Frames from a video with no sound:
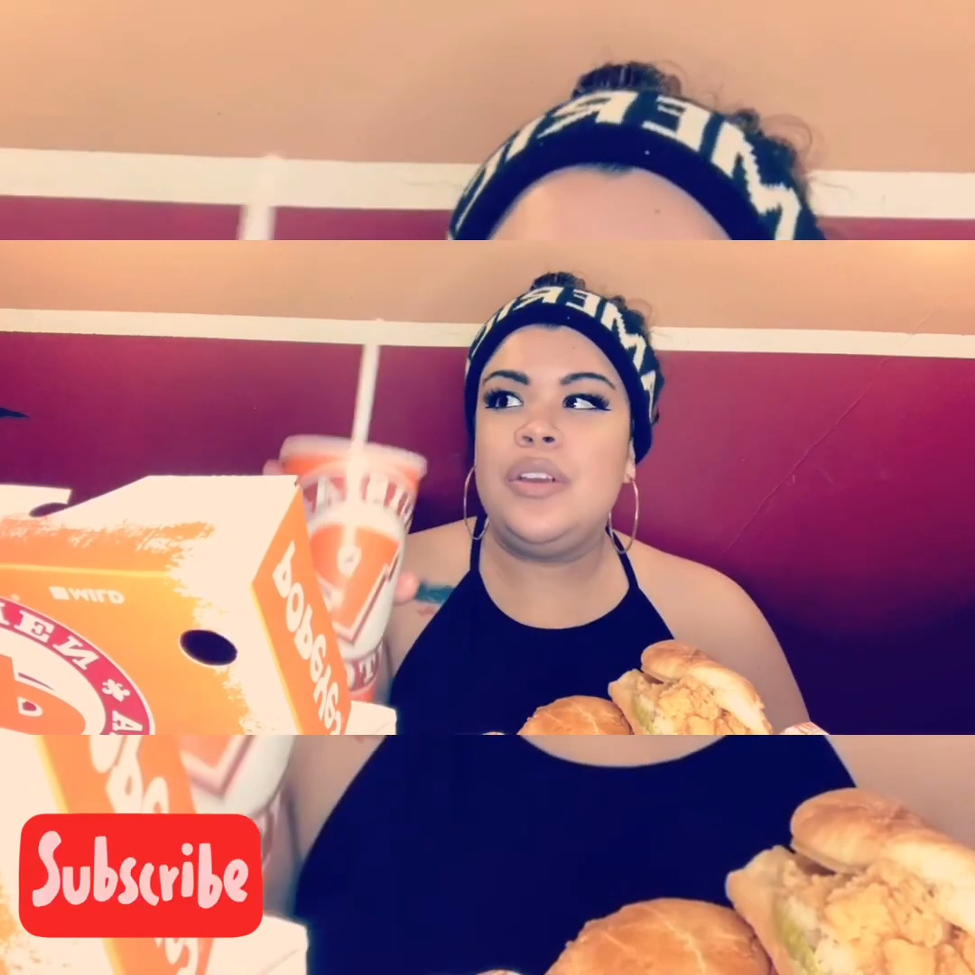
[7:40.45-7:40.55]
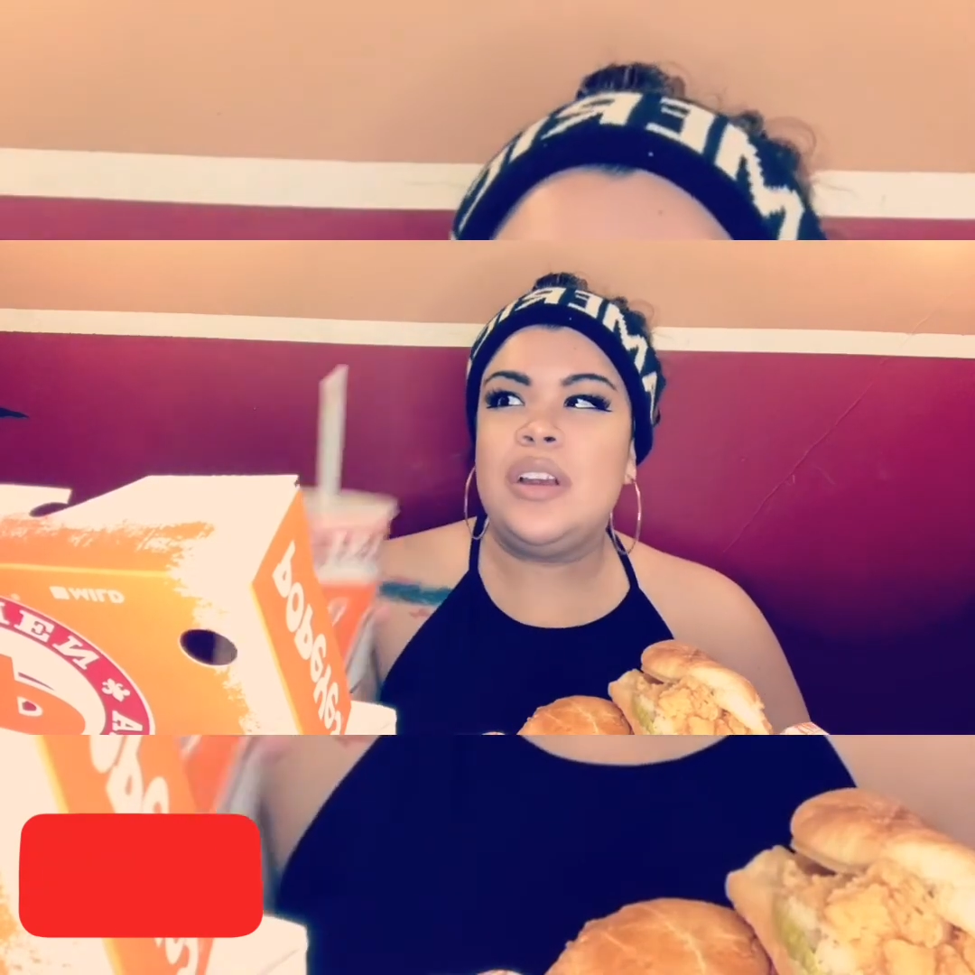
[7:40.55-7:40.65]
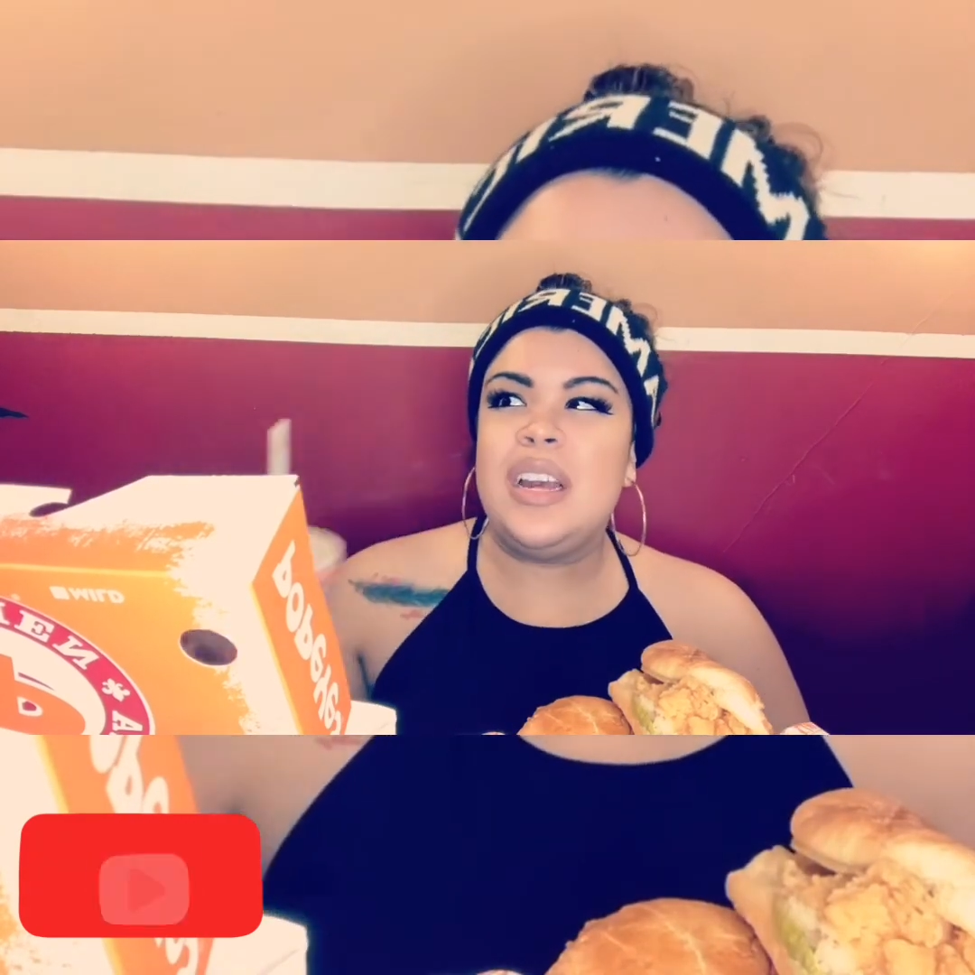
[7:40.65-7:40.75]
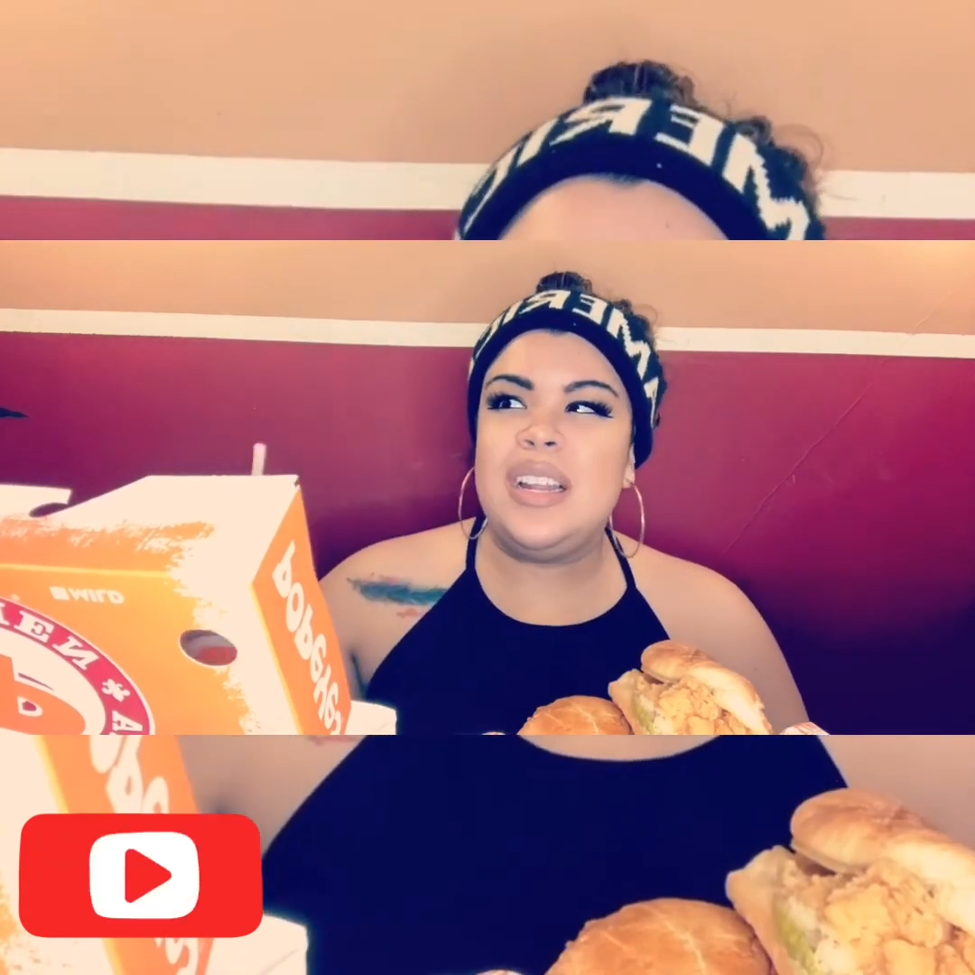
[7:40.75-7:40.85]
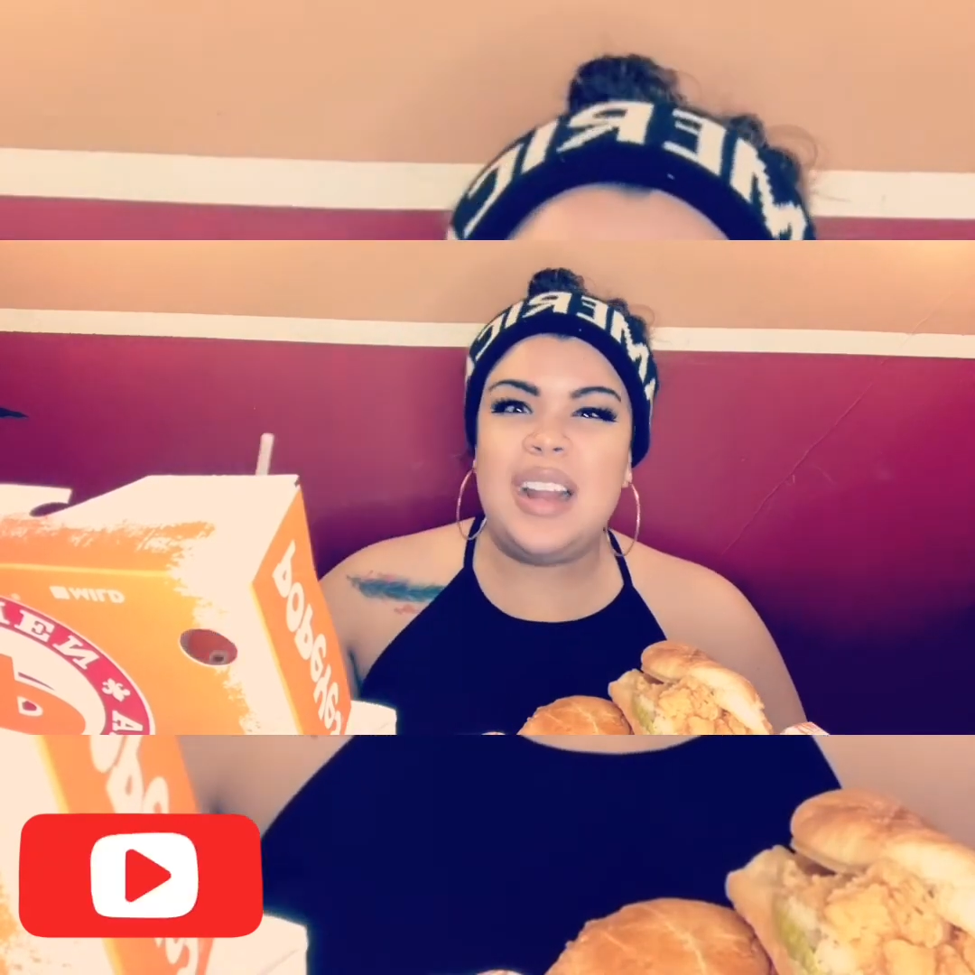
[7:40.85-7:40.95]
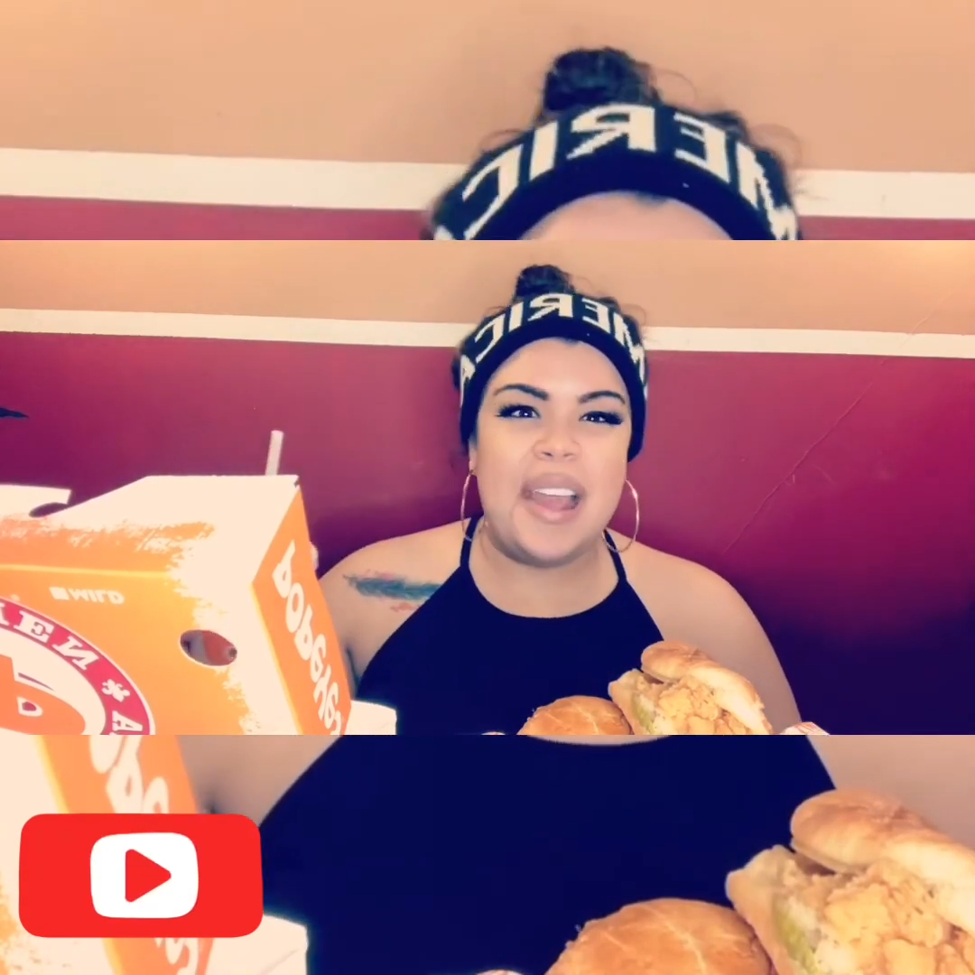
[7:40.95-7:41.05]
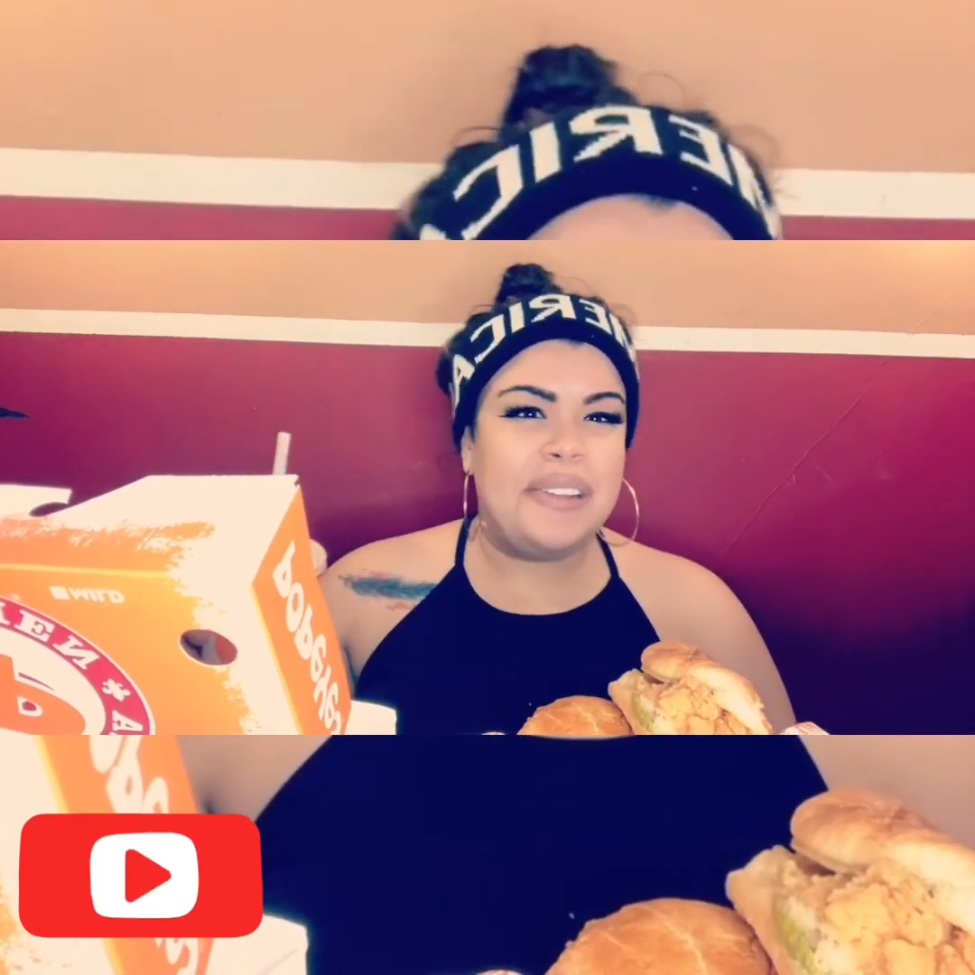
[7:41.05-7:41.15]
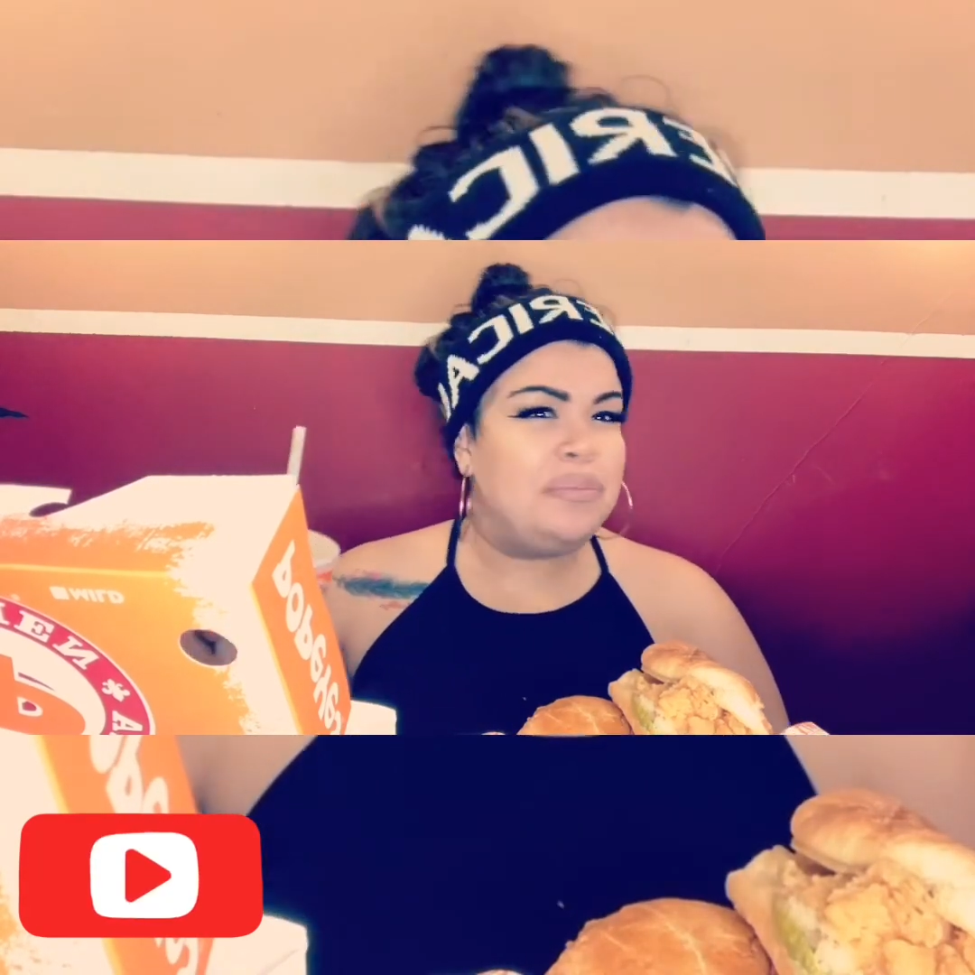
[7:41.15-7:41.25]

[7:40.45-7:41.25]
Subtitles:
kind of like,